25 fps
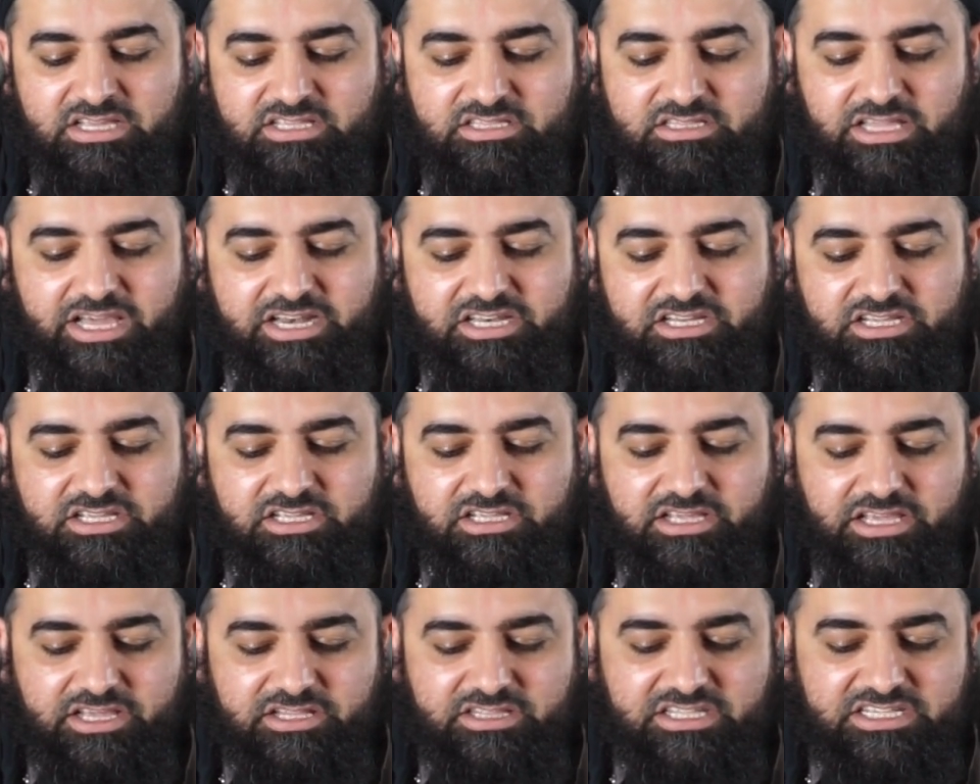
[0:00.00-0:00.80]
that
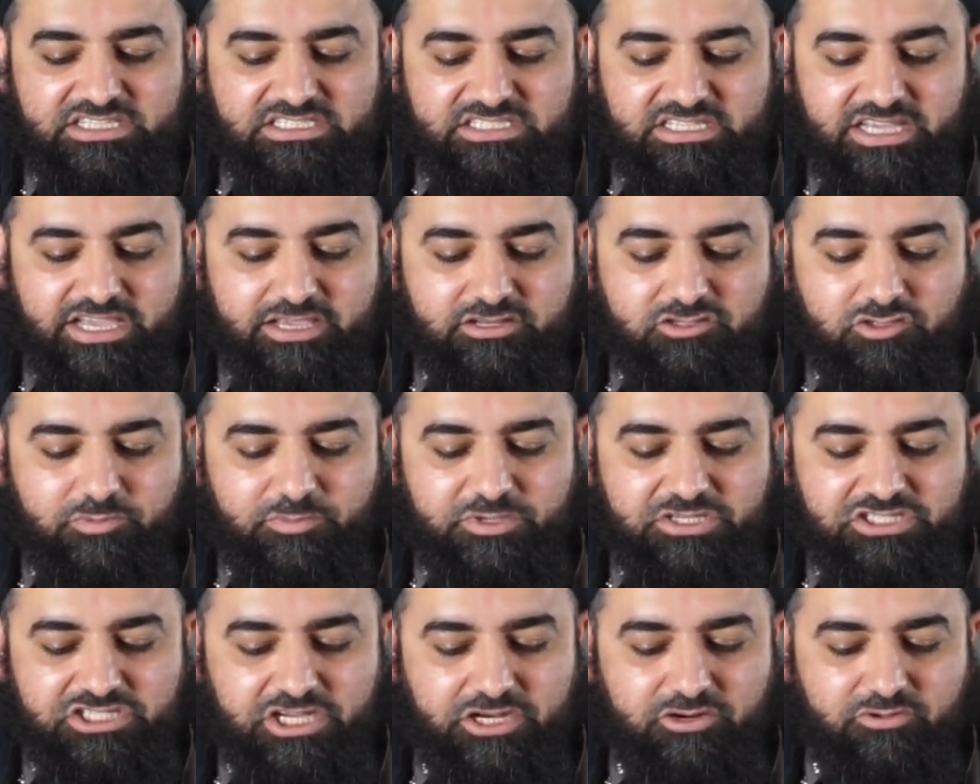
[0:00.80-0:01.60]
in this day to
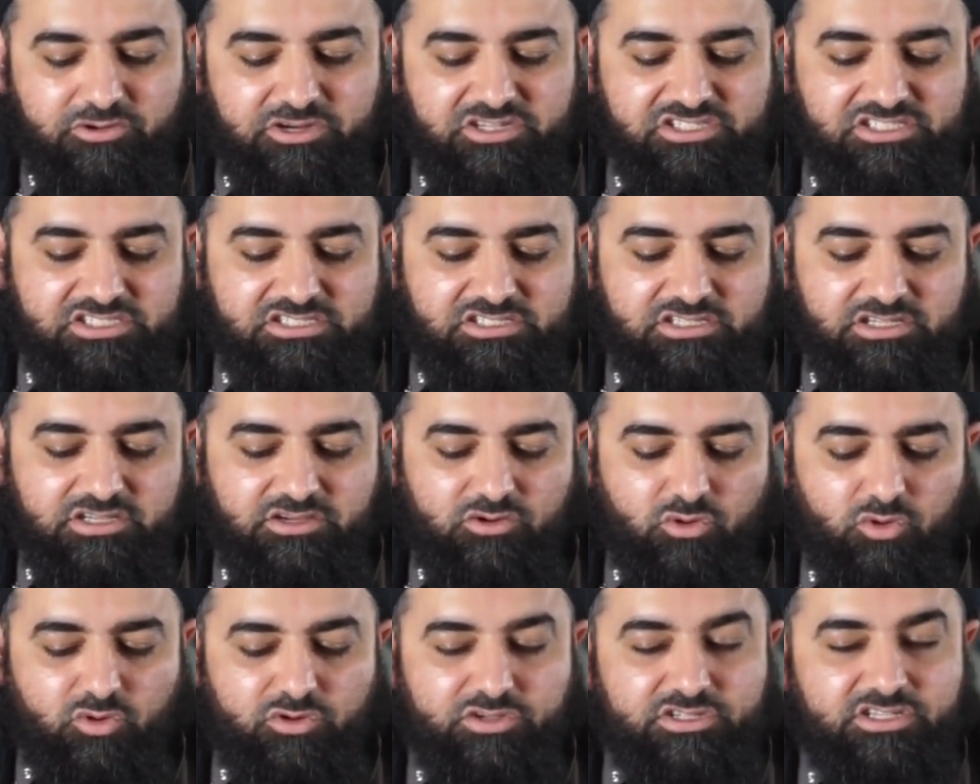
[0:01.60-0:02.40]
be generous
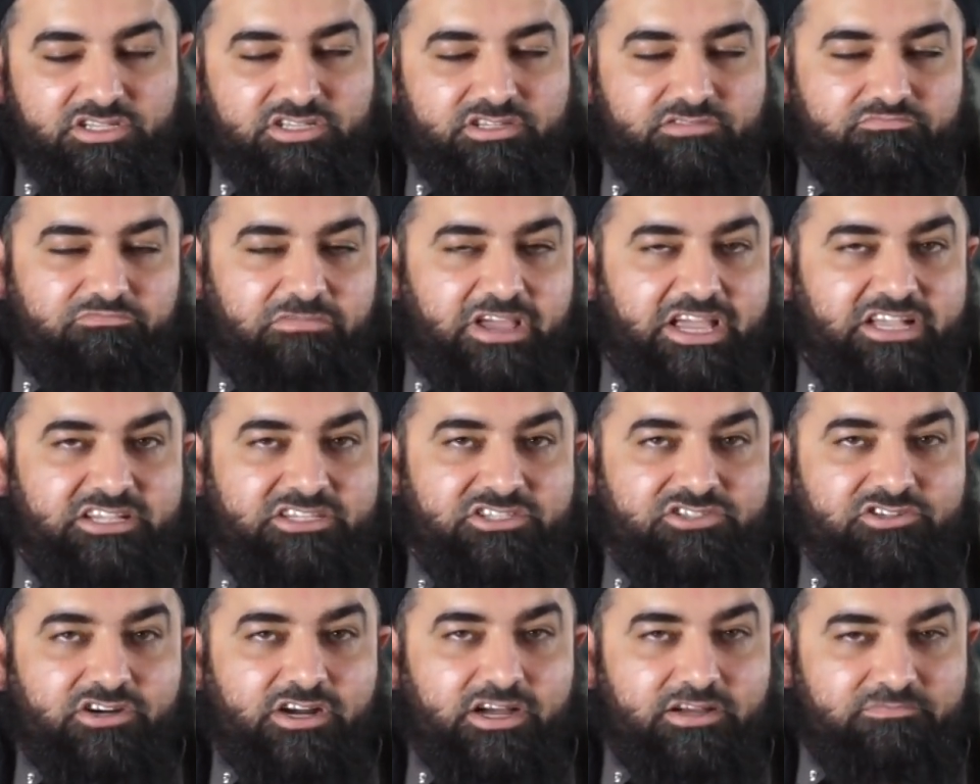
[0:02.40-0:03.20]
or
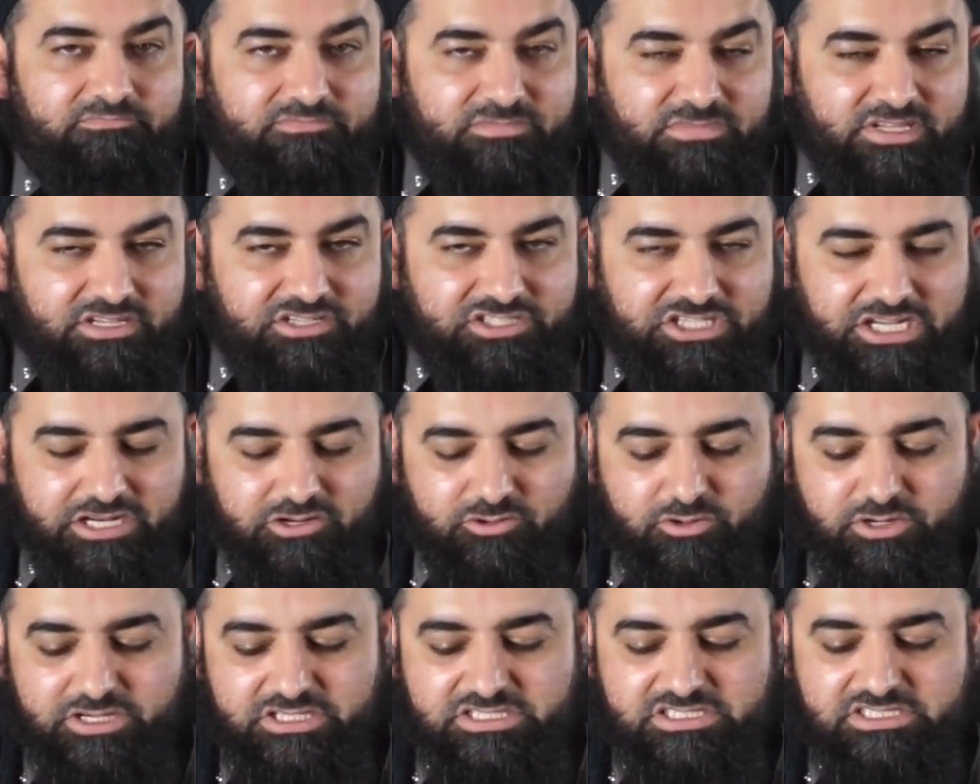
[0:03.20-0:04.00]
extra
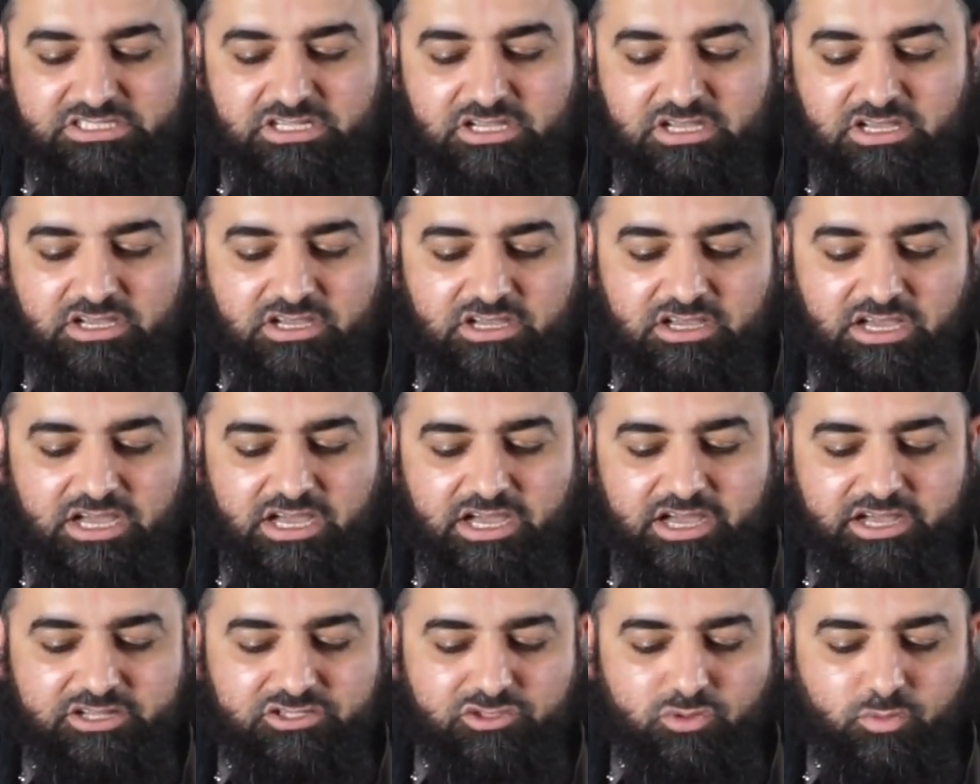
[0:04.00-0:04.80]
generous
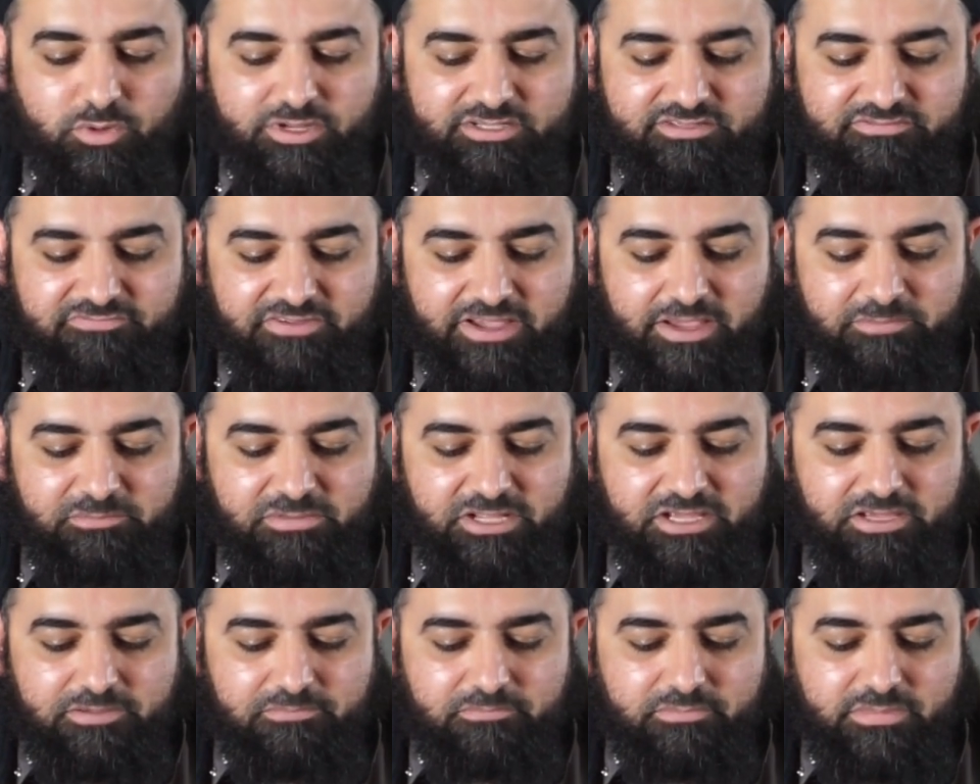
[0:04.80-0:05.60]
uh, to one's
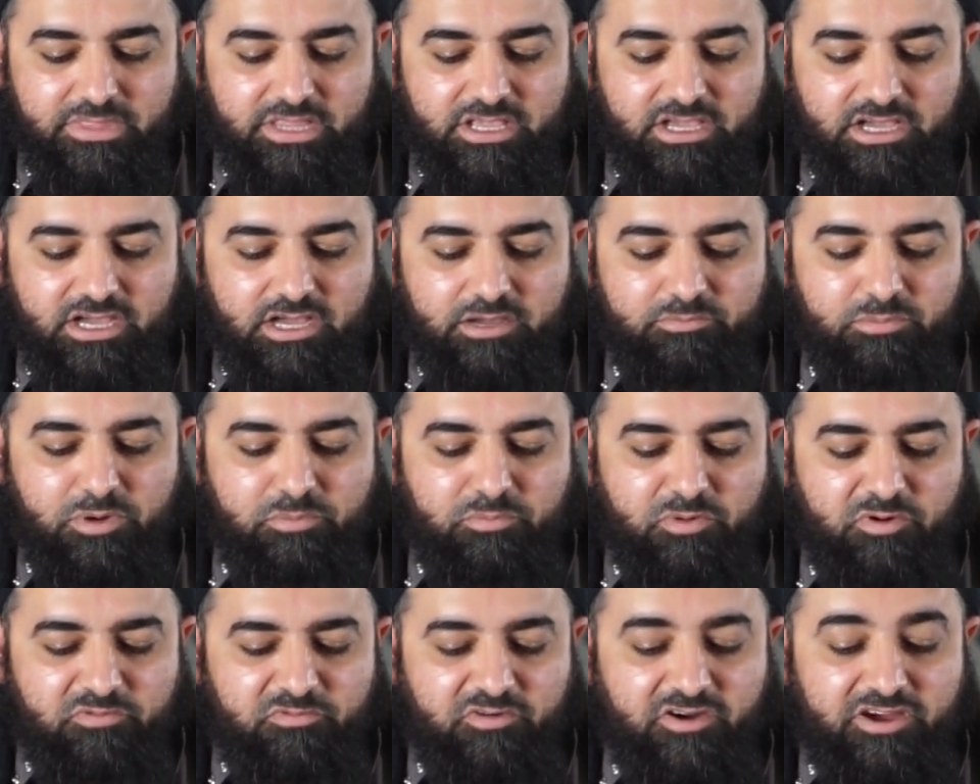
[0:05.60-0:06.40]
family uh, by
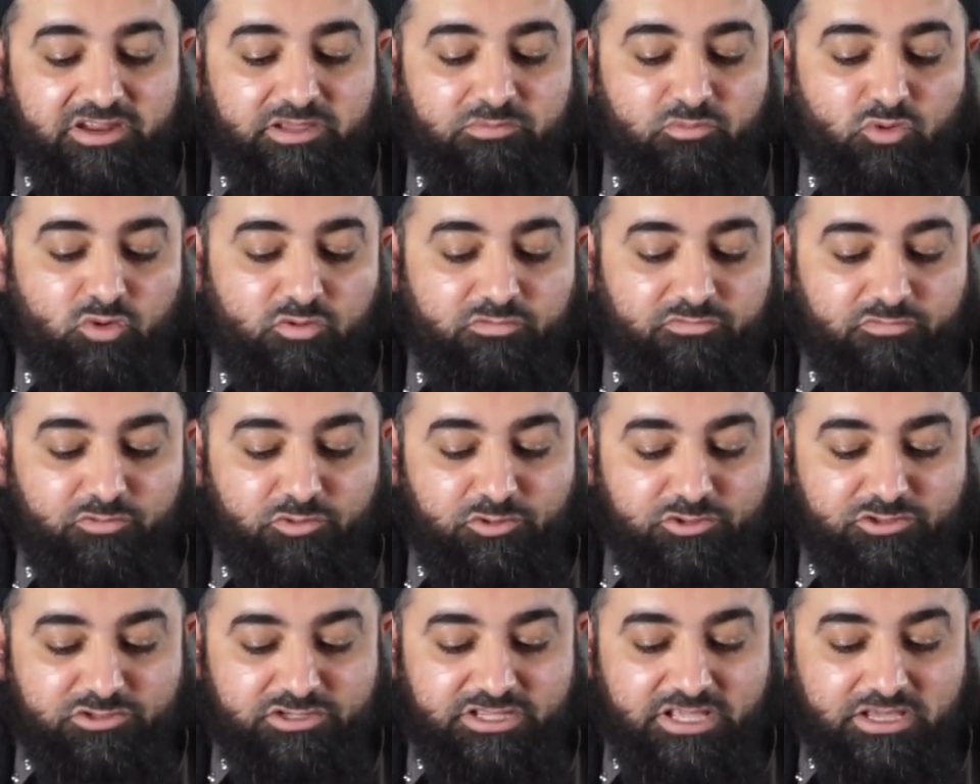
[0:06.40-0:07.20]
providing more
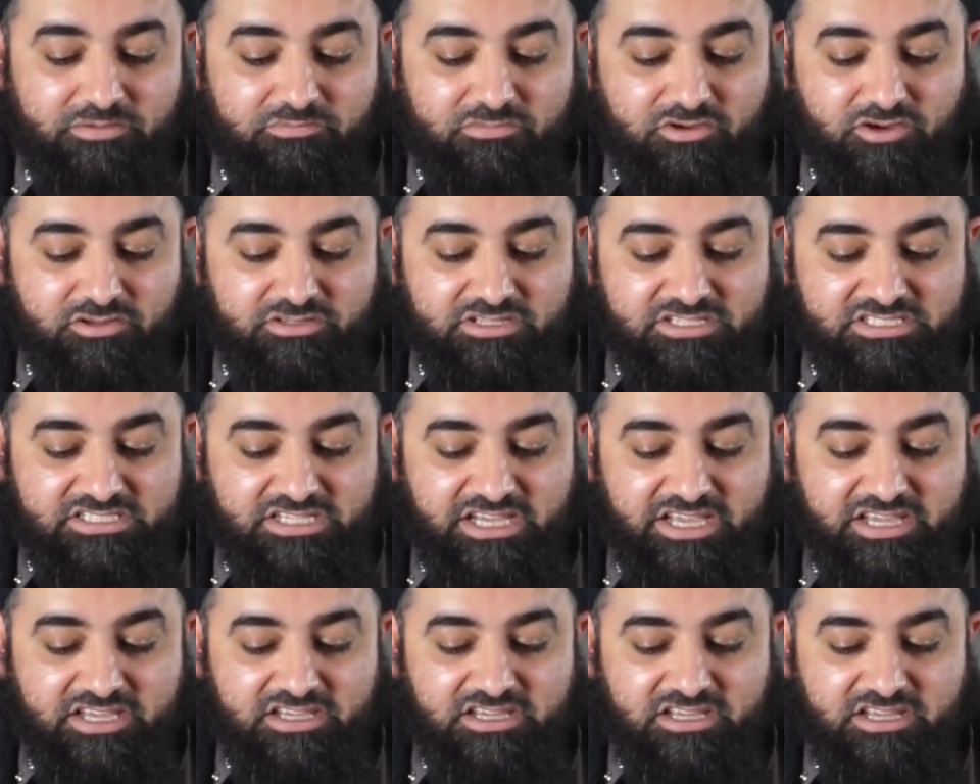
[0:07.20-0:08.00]
food to them on this
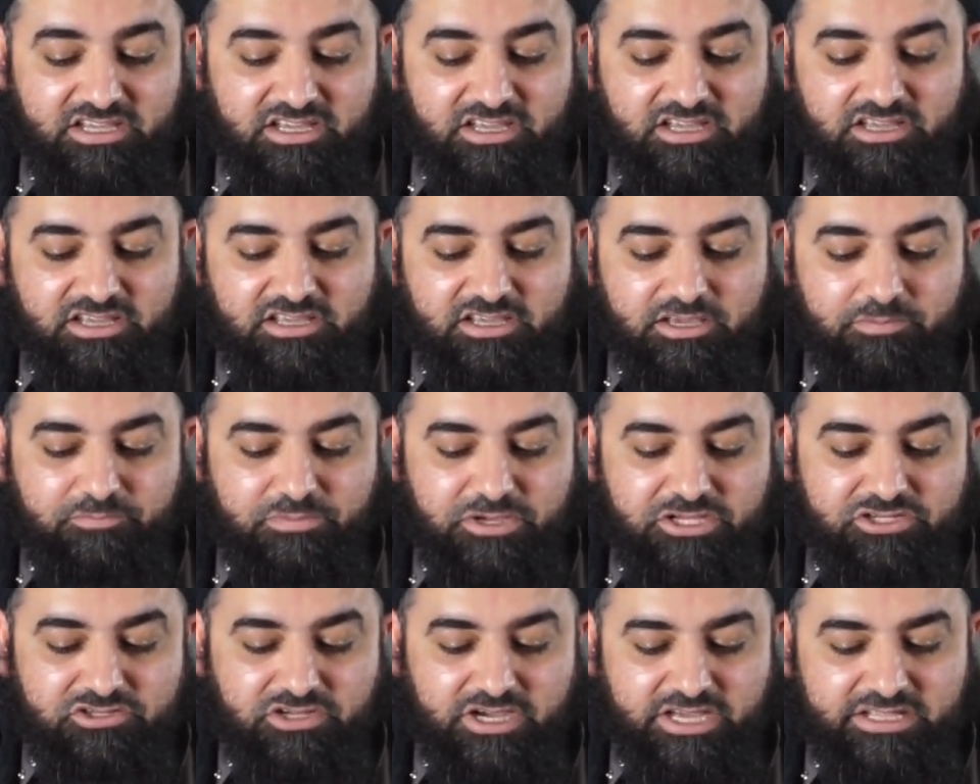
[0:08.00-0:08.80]
day
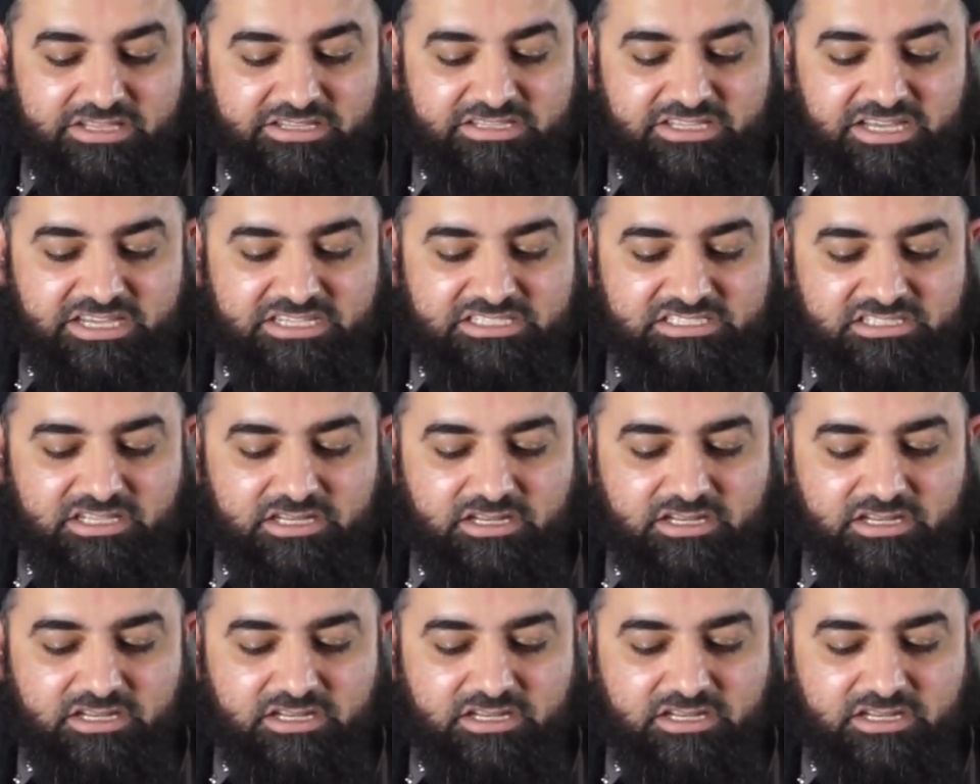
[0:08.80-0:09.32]
compared to other days.